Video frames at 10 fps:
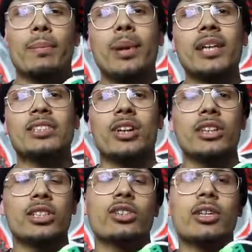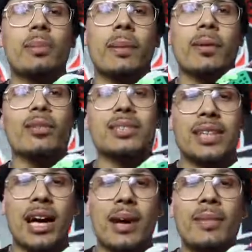but the price started to creep up over
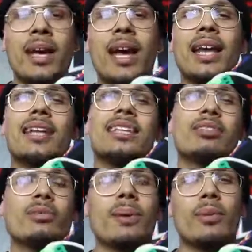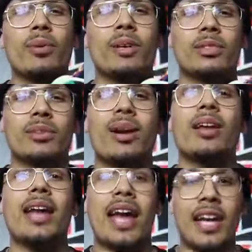time, and I did remember when it was
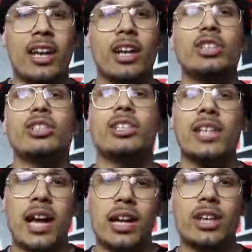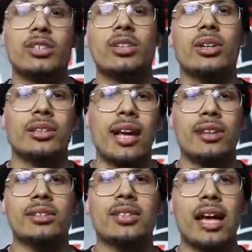around eight hundred dollars, nine hundred dollars, or one thousand